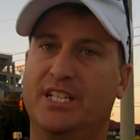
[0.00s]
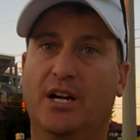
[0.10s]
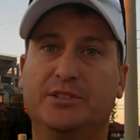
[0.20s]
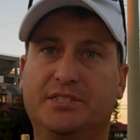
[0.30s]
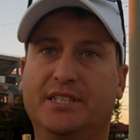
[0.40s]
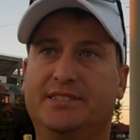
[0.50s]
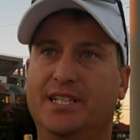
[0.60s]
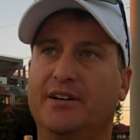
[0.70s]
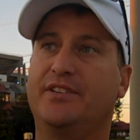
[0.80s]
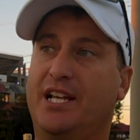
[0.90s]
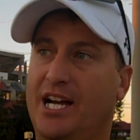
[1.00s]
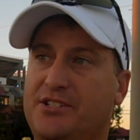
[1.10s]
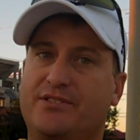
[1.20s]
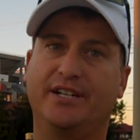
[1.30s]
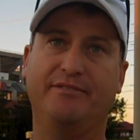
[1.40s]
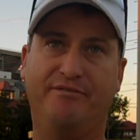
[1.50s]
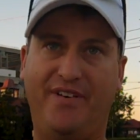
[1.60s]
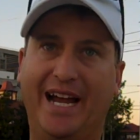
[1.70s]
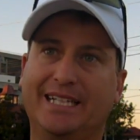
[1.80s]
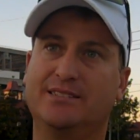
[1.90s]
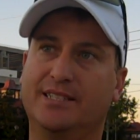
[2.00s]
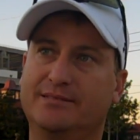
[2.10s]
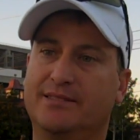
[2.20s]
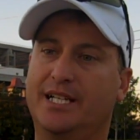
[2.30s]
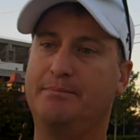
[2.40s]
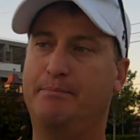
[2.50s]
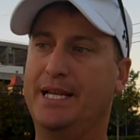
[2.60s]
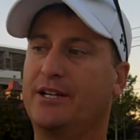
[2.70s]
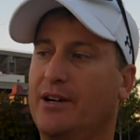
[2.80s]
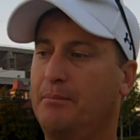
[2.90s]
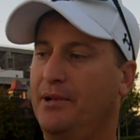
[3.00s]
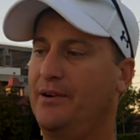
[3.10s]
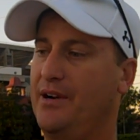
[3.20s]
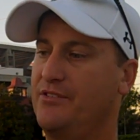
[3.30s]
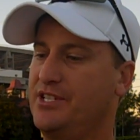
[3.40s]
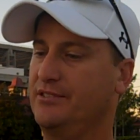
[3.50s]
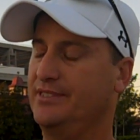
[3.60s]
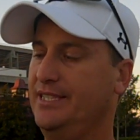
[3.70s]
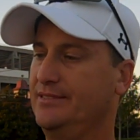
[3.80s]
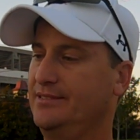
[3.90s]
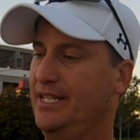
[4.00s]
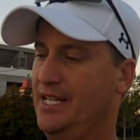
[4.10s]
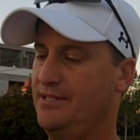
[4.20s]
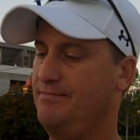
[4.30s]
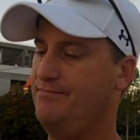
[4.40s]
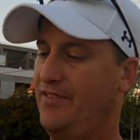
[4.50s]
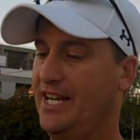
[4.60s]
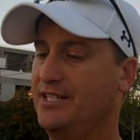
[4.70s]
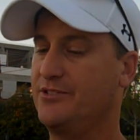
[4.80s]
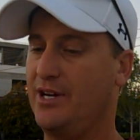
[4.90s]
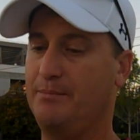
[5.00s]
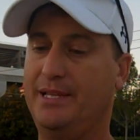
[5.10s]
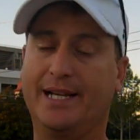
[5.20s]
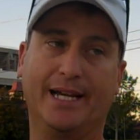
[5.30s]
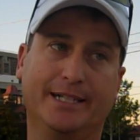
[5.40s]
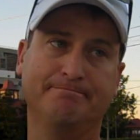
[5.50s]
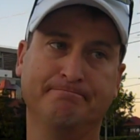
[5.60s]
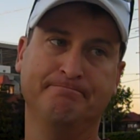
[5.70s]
you know, it's tough to concentrate and fight and be a great player every single down. And he's fighting to try to be that guy.